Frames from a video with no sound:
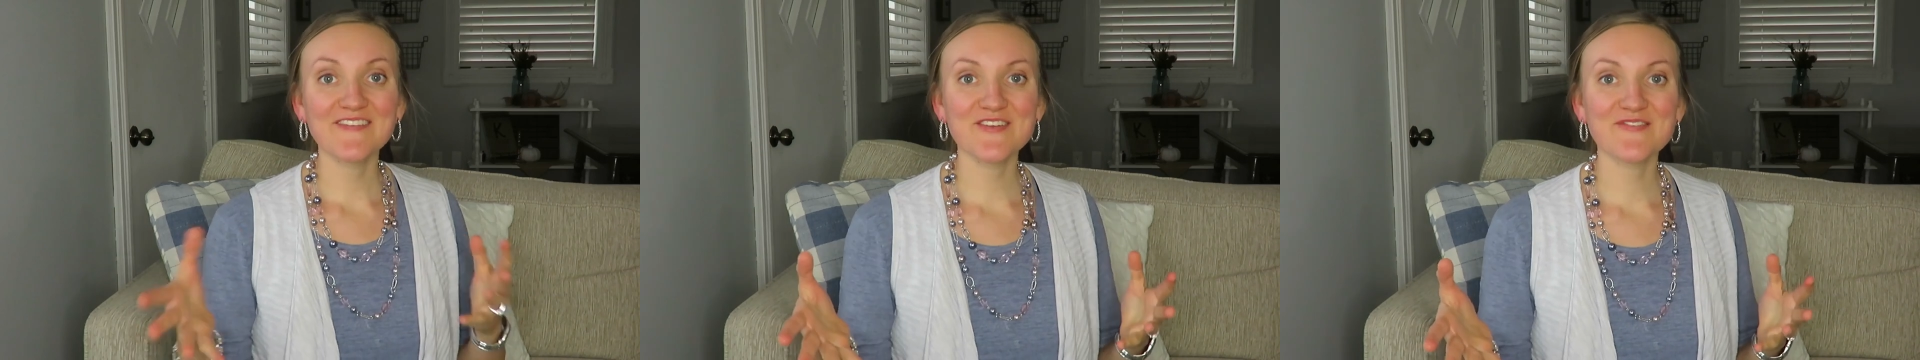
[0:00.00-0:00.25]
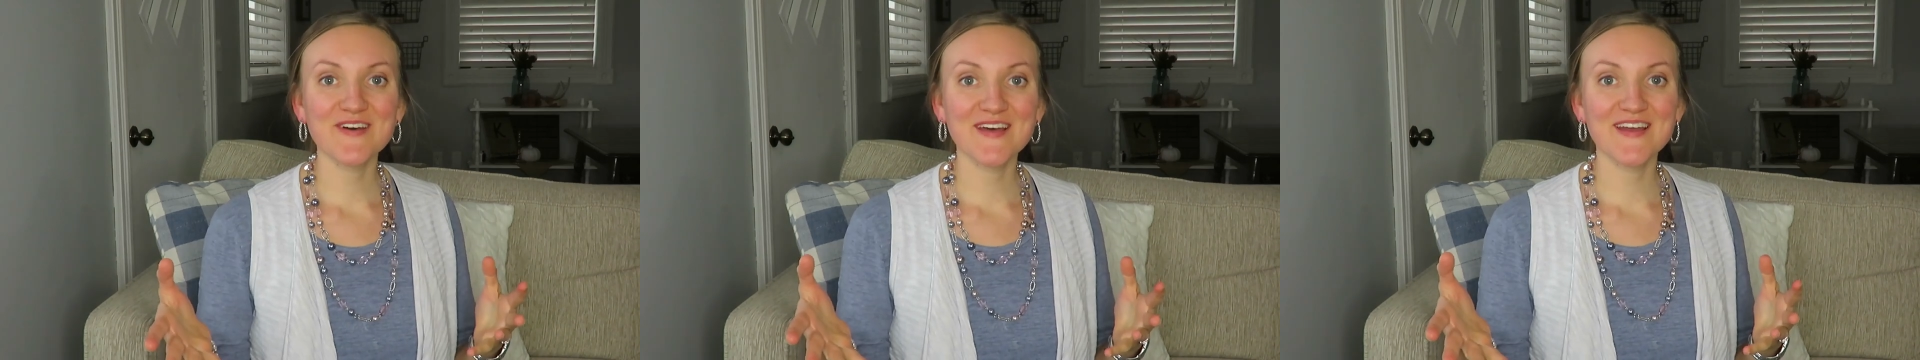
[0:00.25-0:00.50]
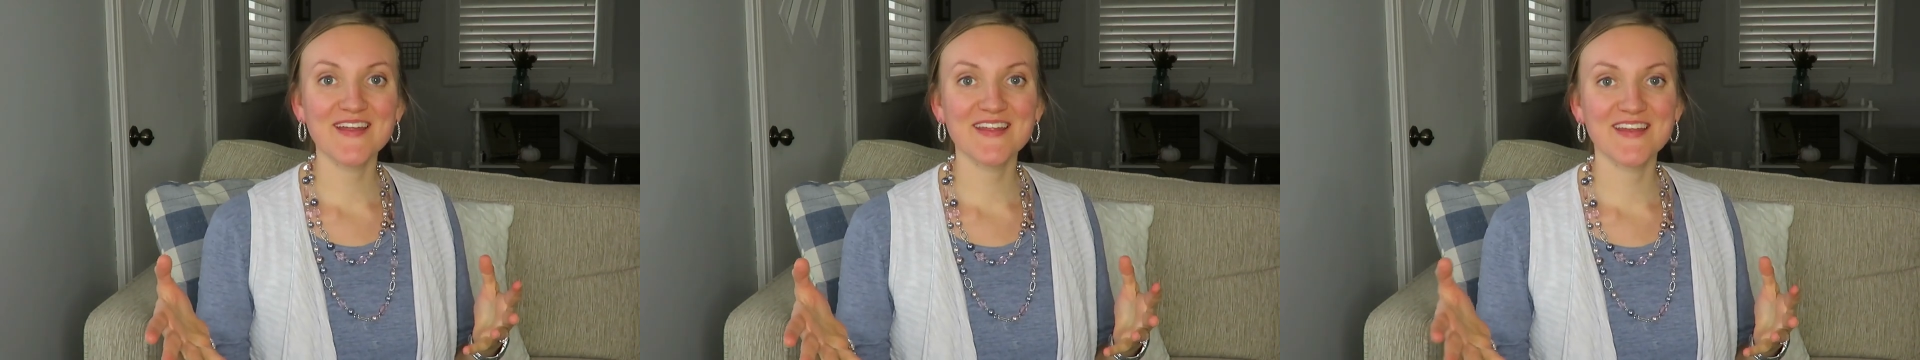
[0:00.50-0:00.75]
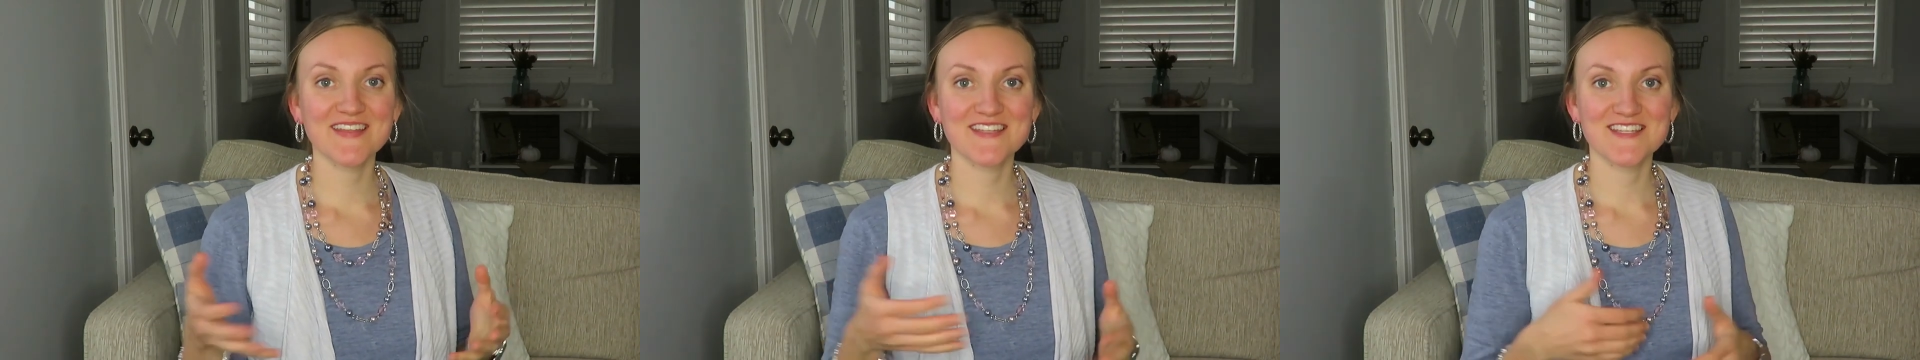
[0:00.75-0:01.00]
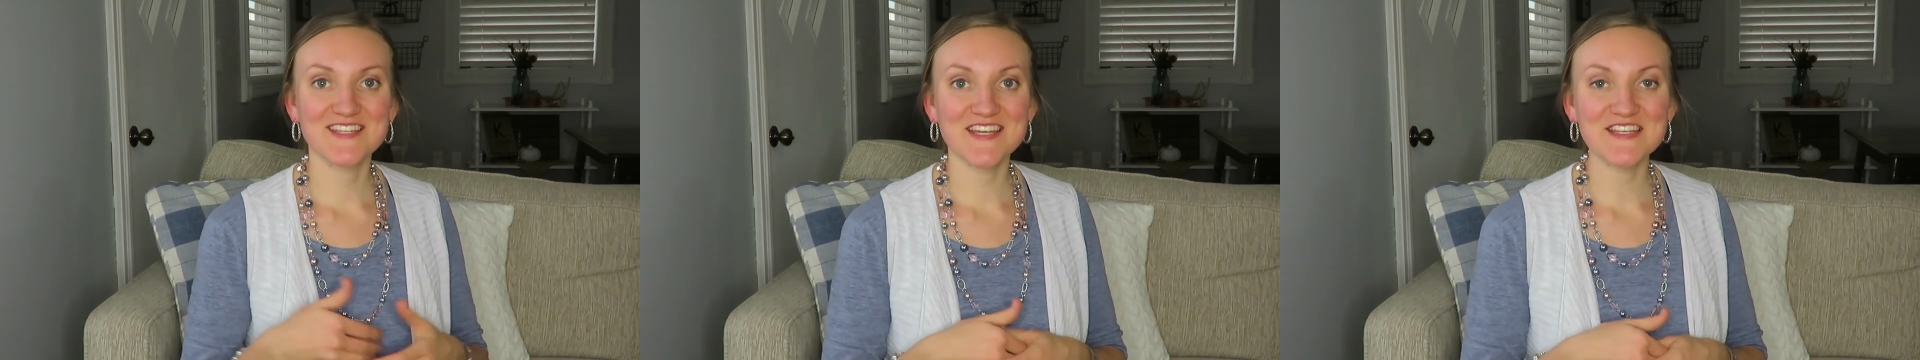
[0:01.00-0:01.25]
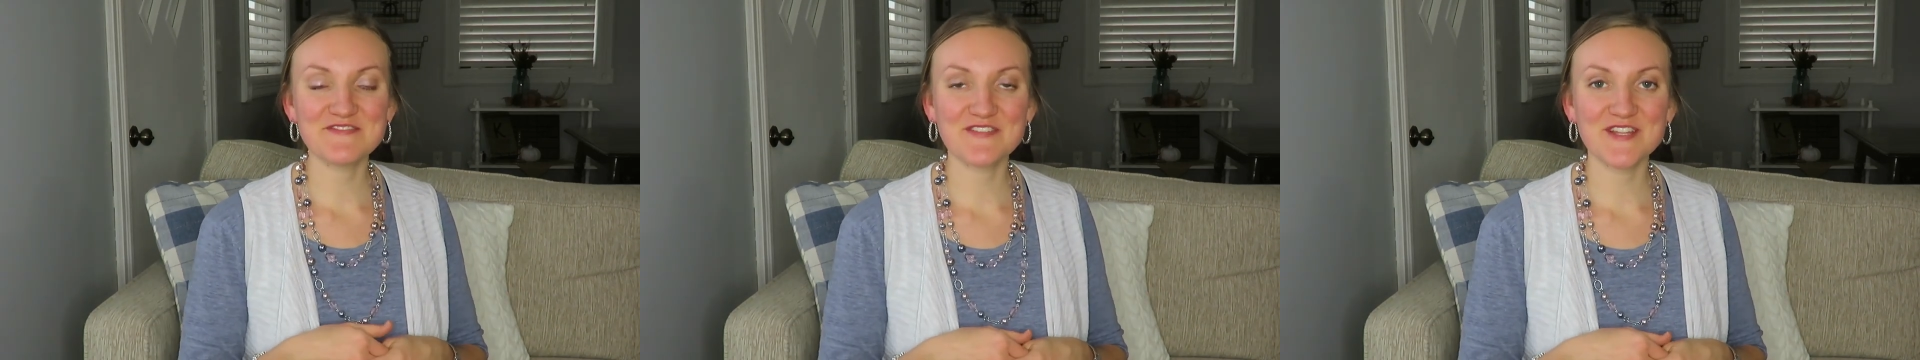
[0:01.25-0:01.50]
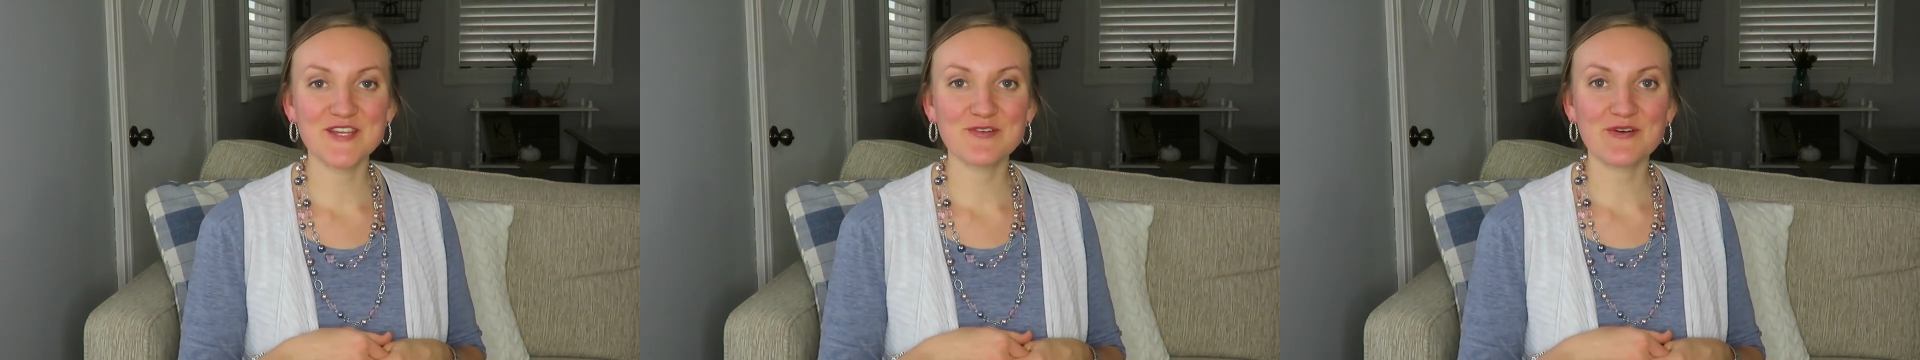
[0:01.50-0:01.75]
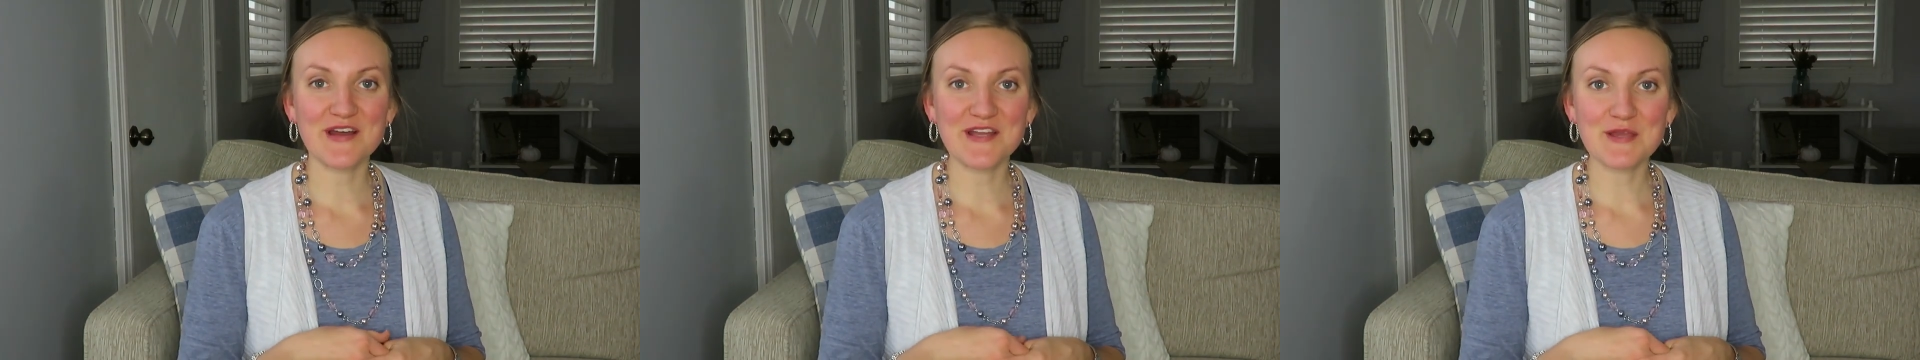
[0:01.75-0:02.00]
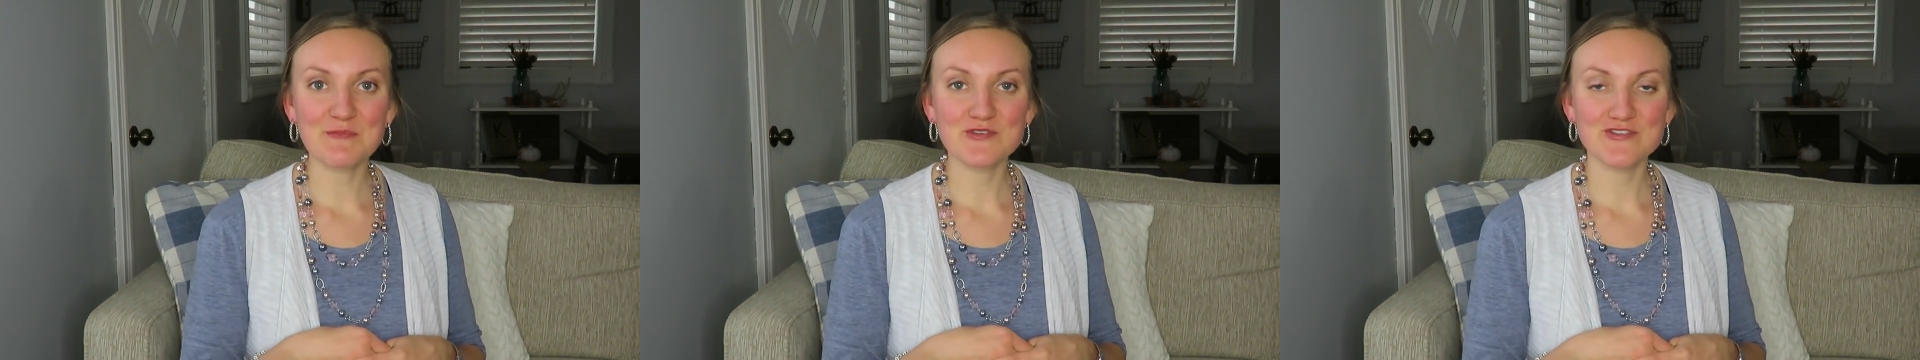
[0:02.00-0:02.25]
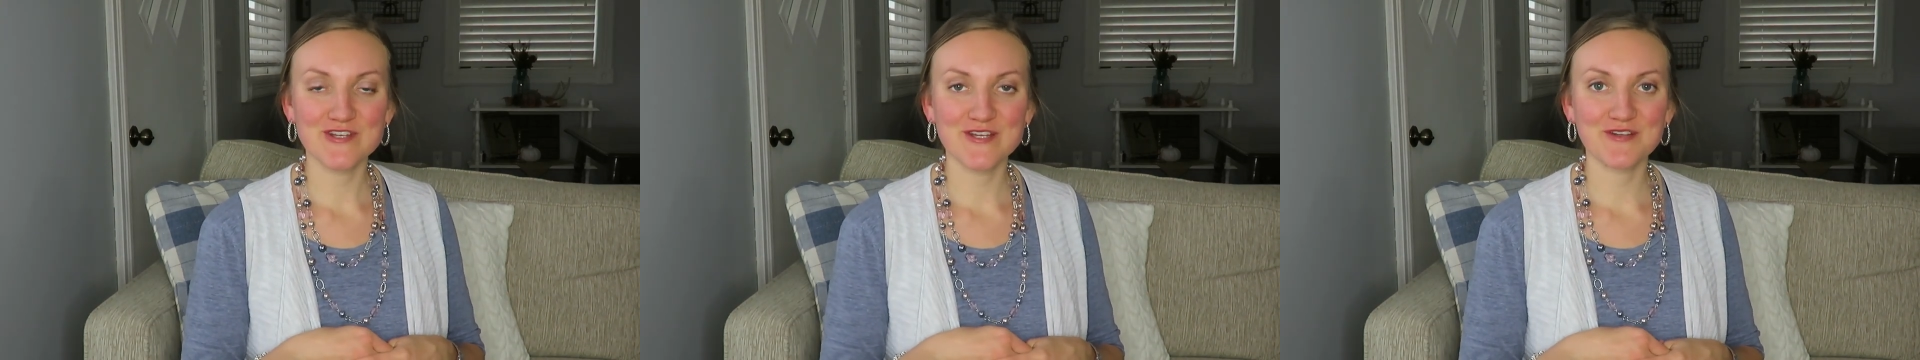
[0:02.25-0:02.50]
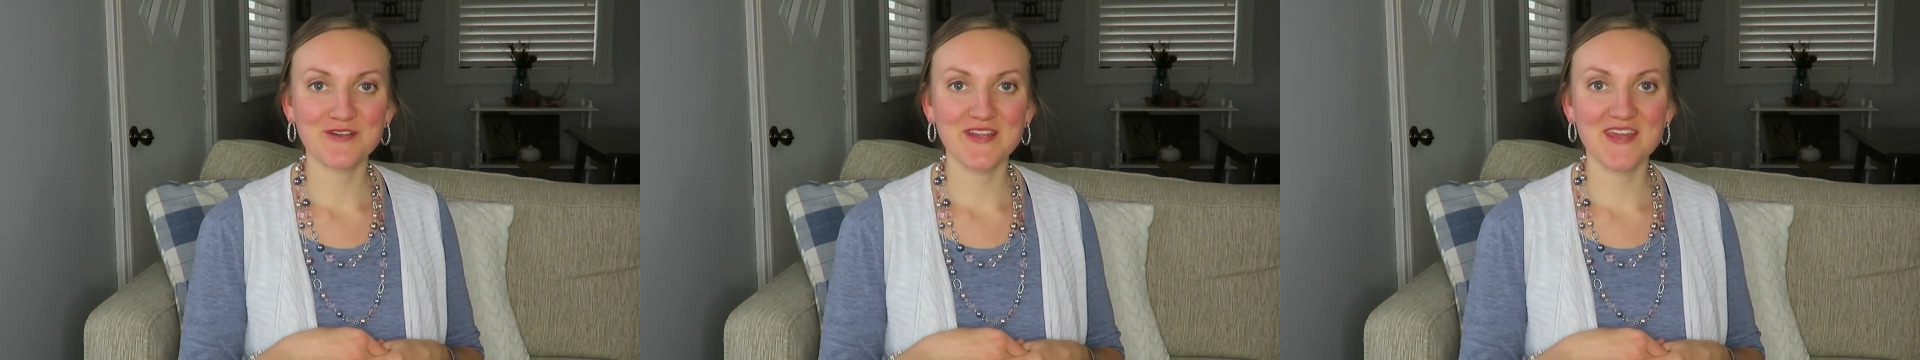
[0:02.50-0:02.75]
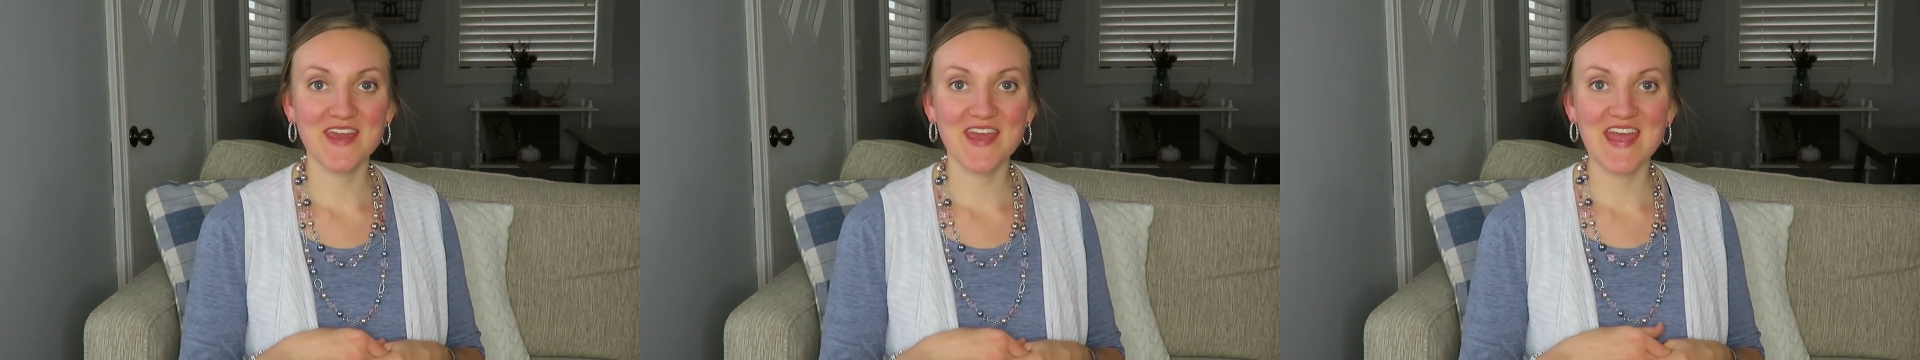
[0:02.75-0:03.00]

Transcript: Hi everyone, in today's video I am sharing